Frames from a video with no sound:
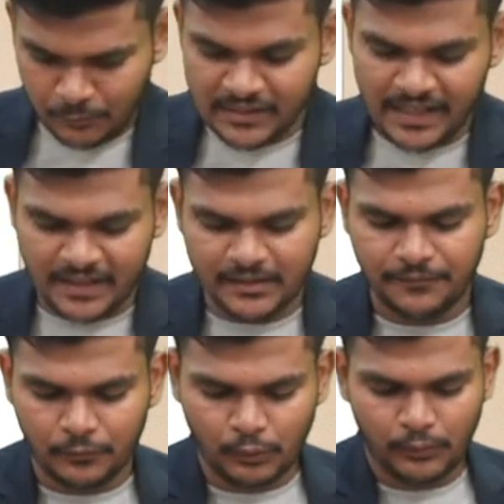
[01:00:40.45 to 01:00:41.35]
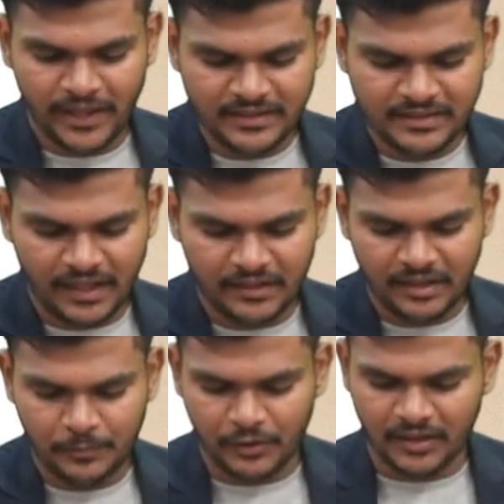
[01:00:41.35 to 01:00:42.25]
which has the following
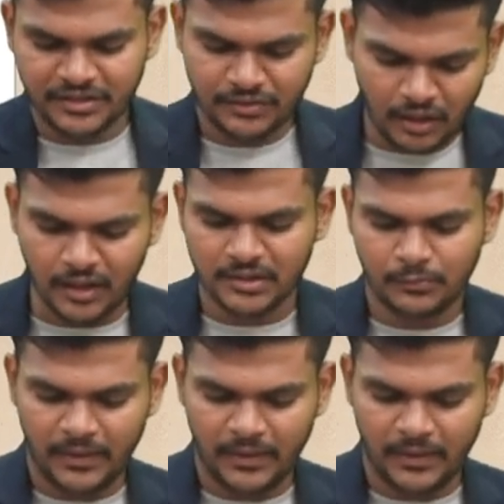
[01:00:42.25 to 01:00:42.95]
standard production cost.